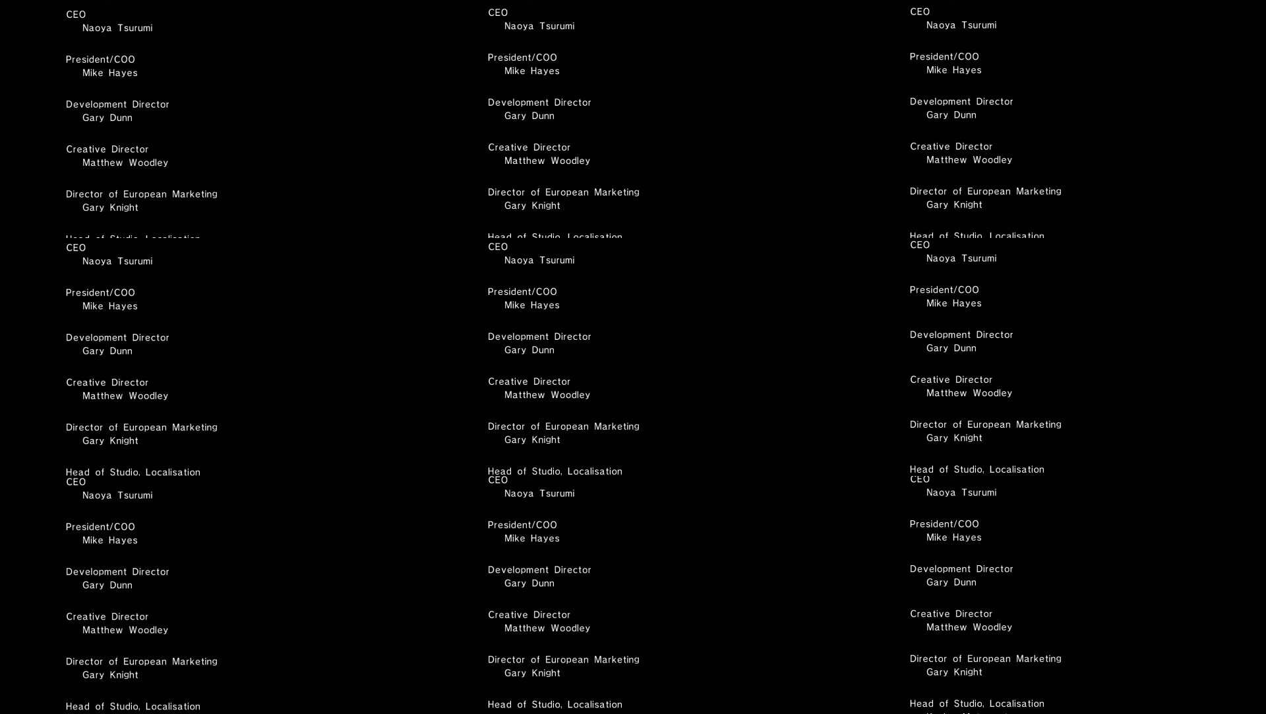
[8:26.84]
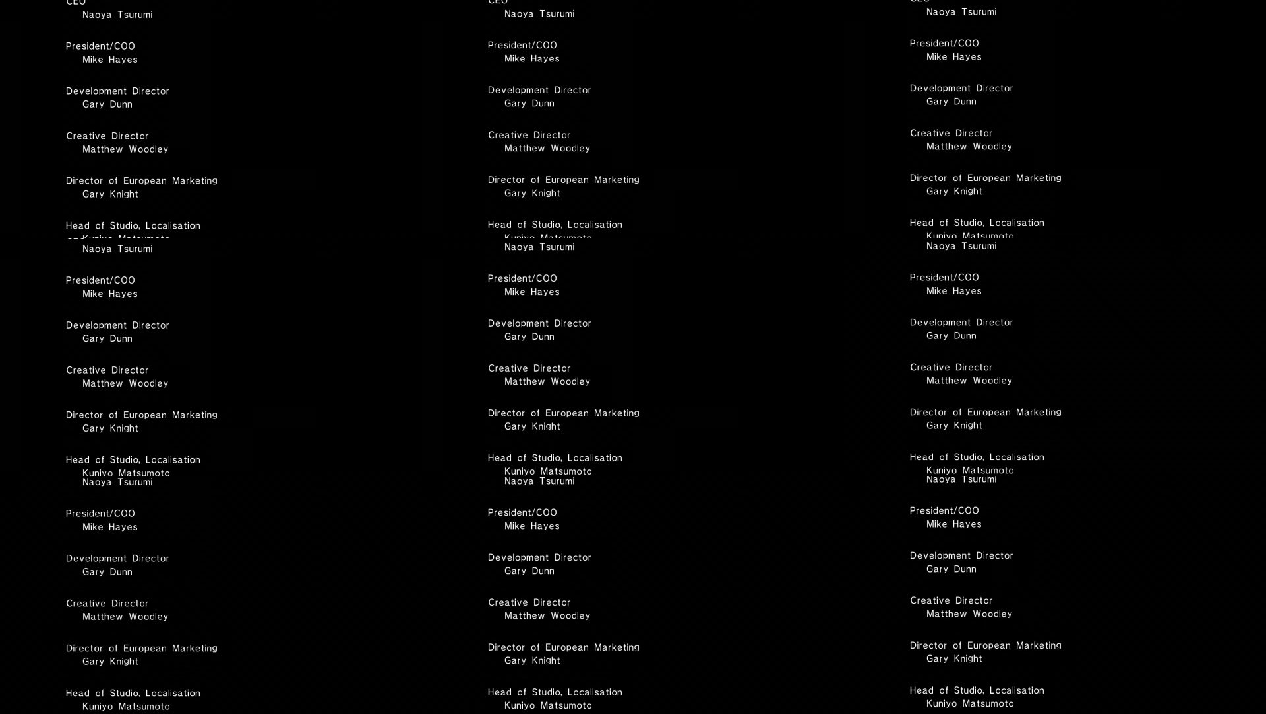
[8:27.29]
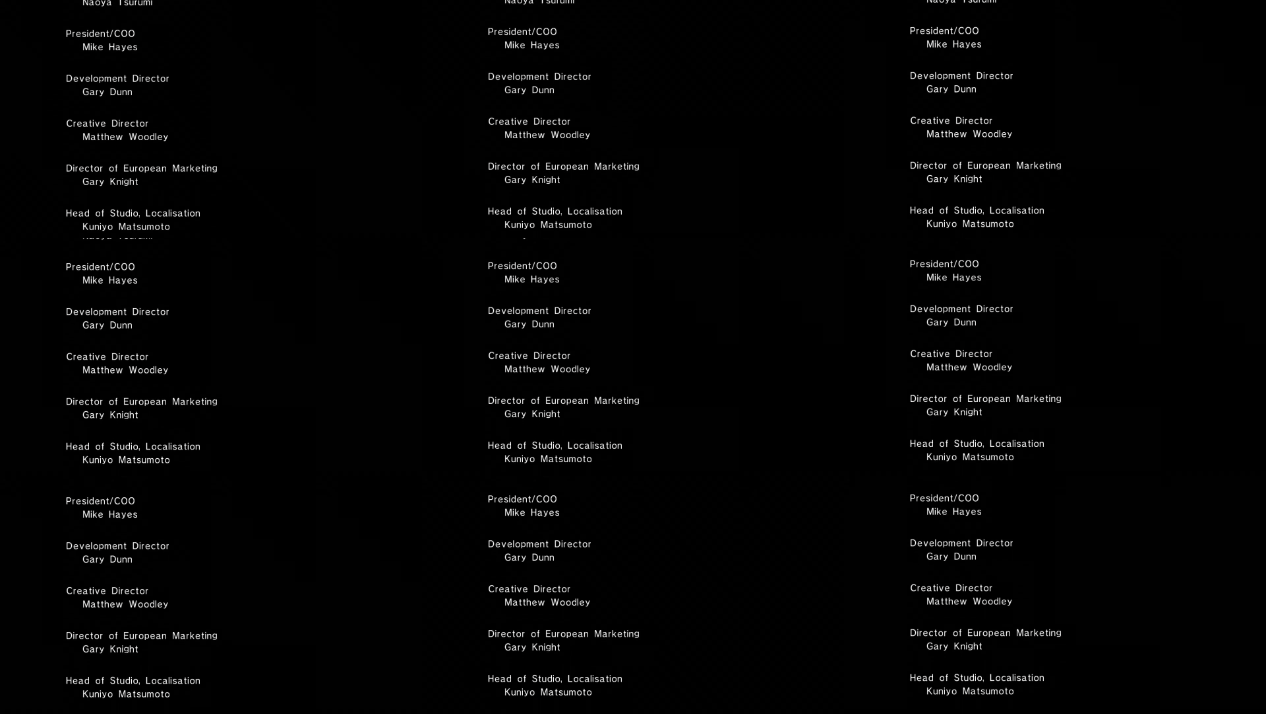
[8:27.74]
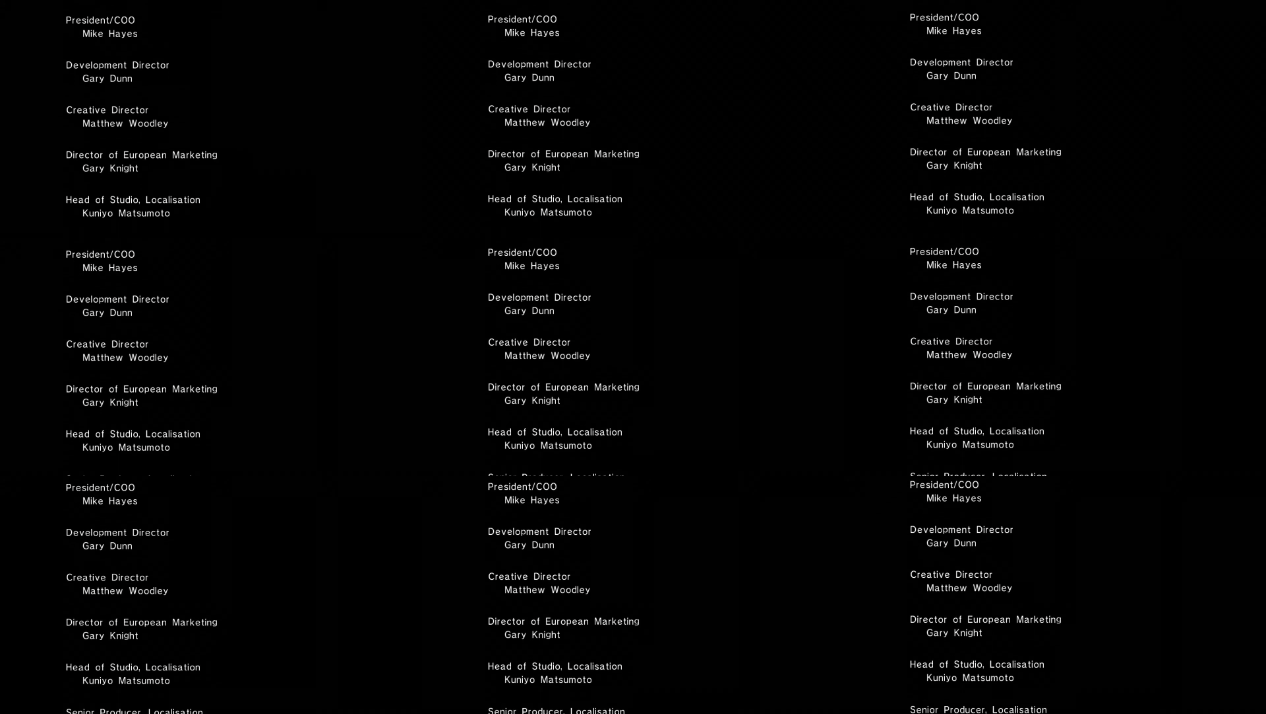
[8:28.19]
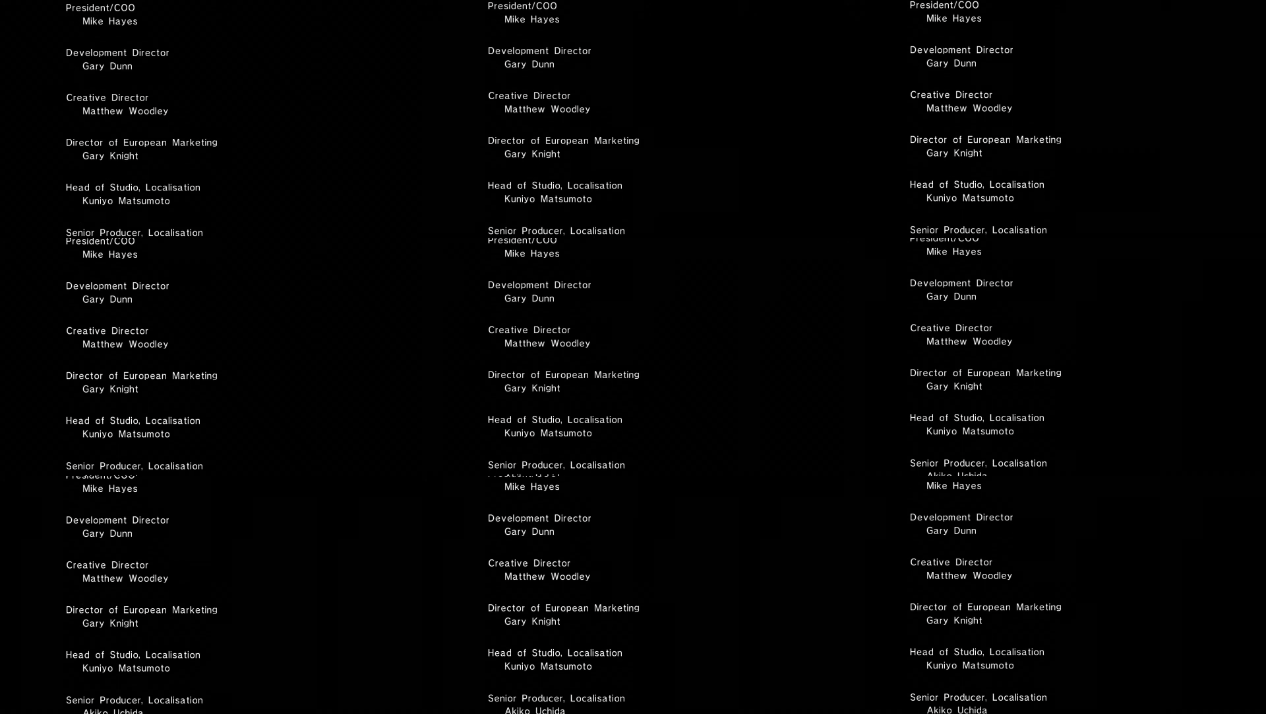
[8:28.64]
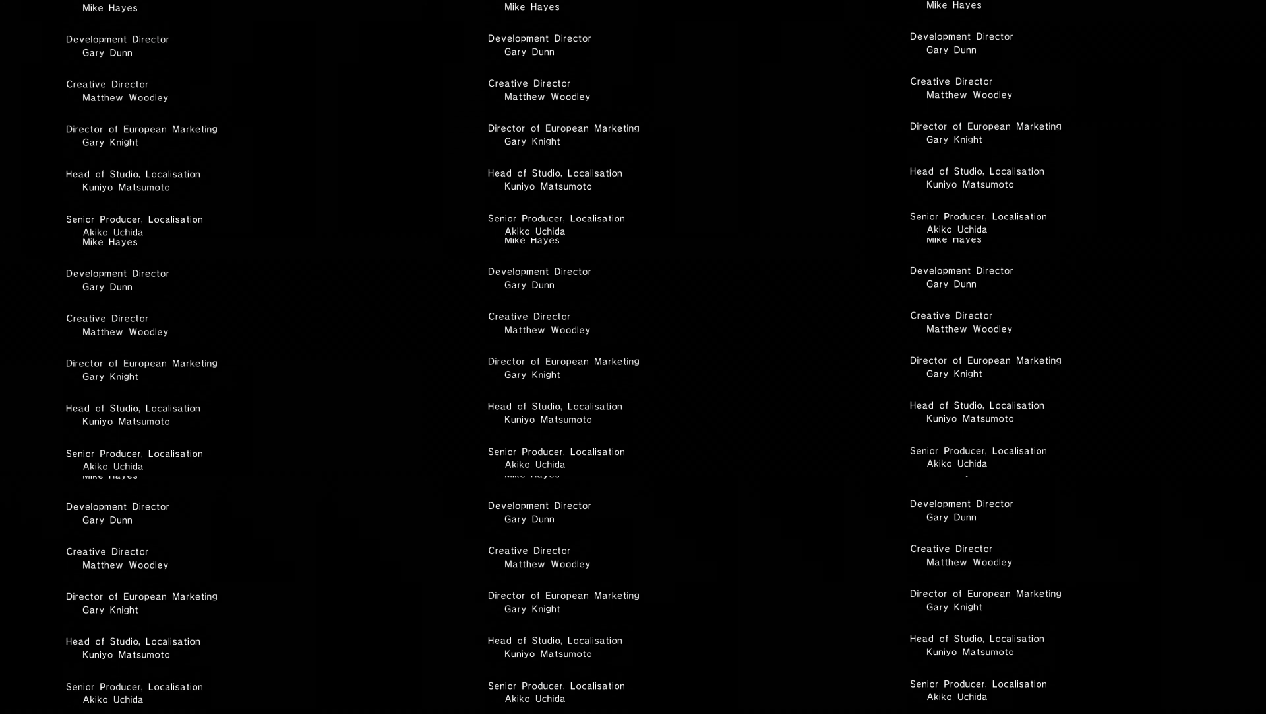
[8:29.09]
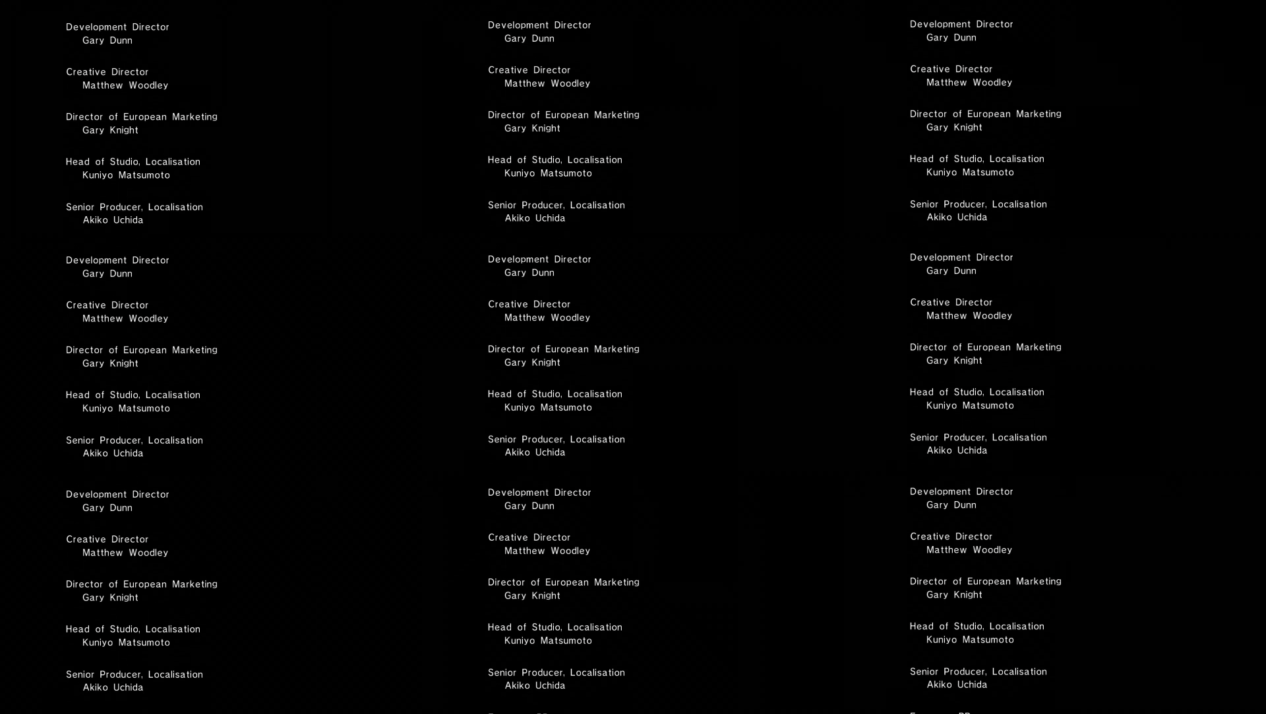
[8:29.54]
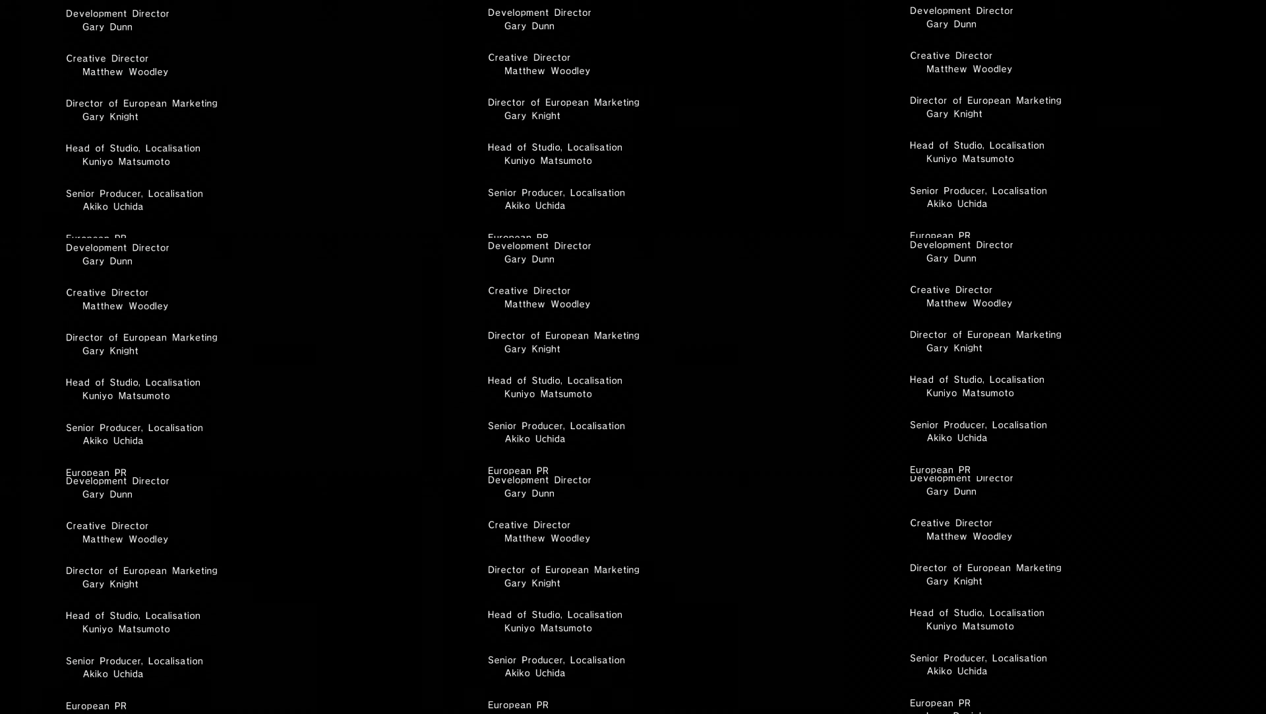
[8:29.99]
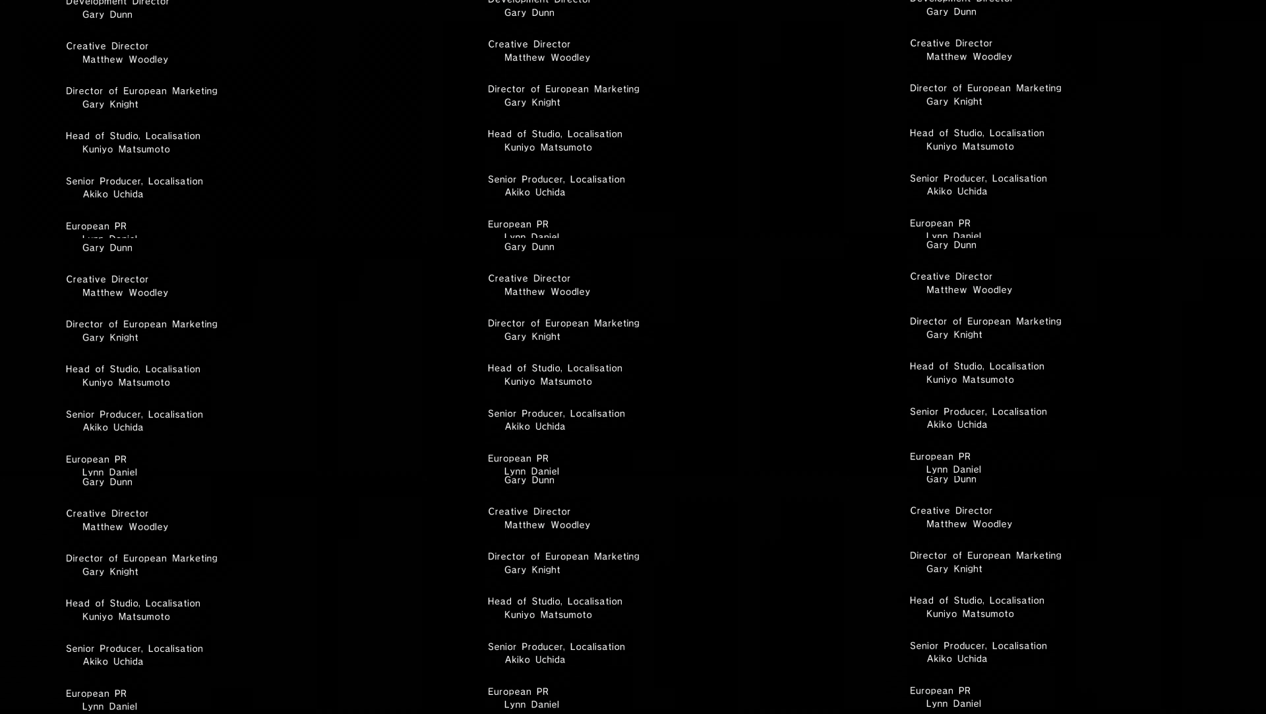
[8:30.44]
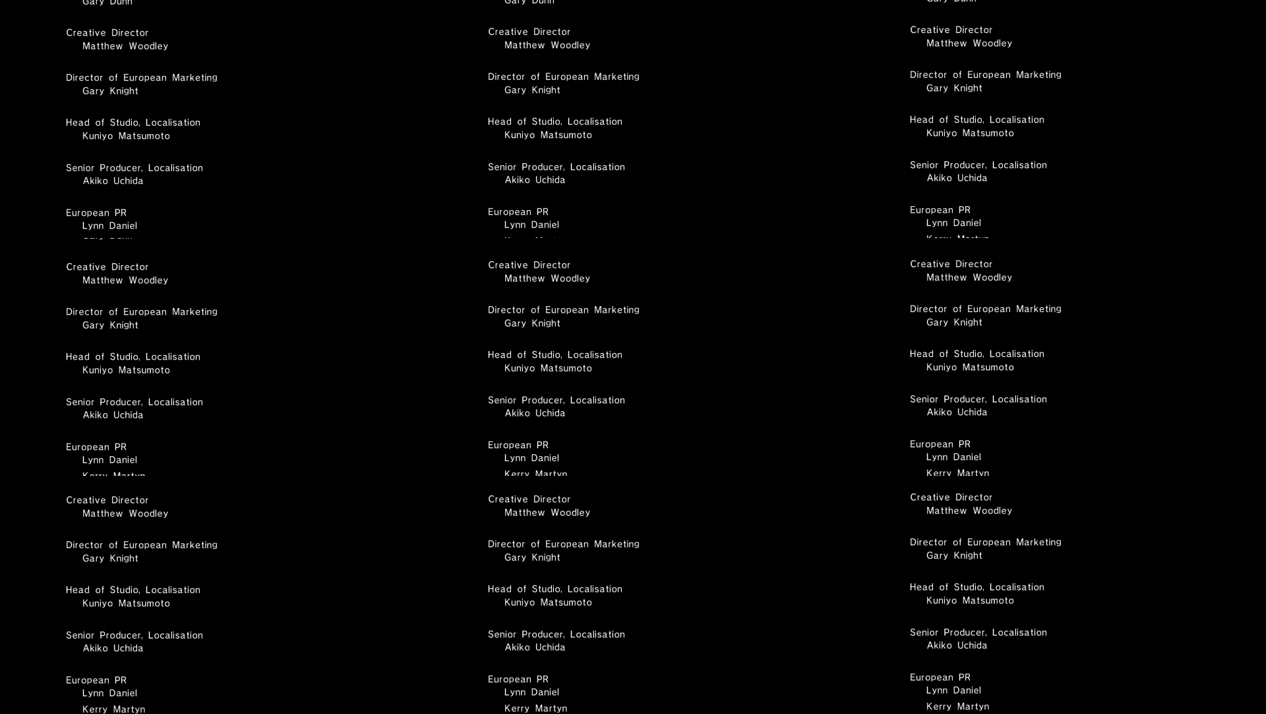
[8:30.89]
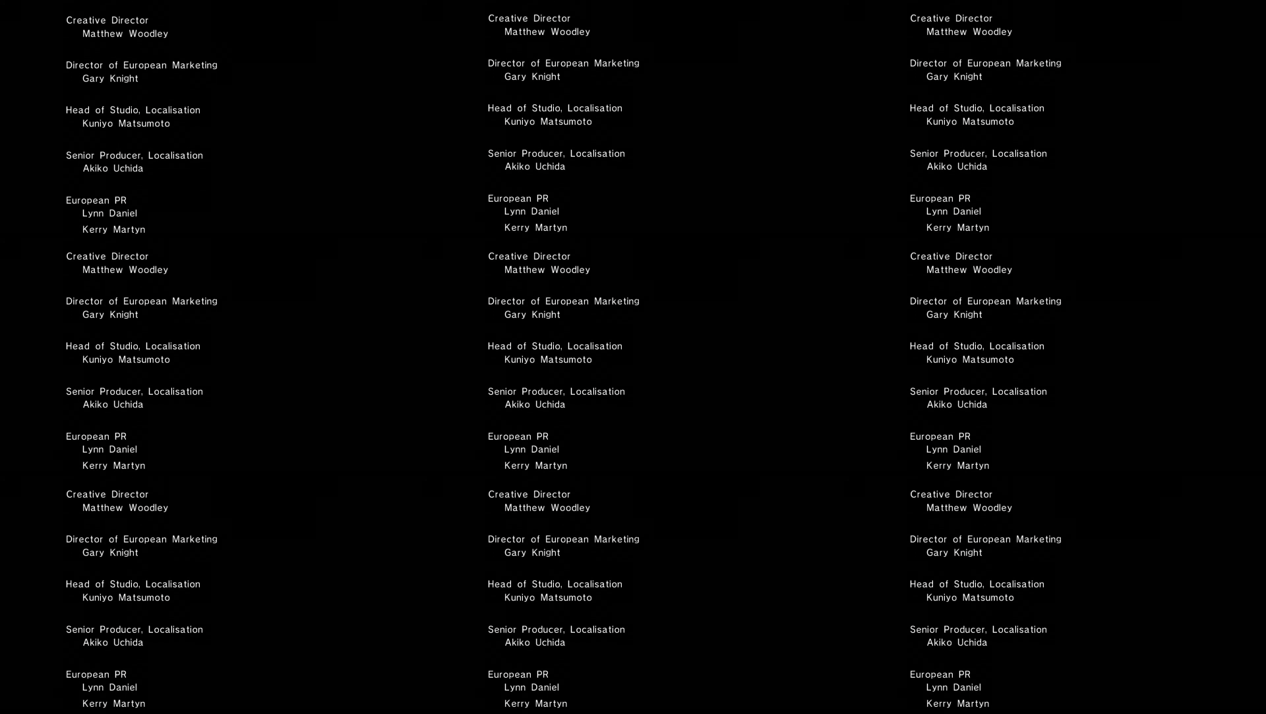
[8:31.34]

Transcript: Nobody's mouth can be seen.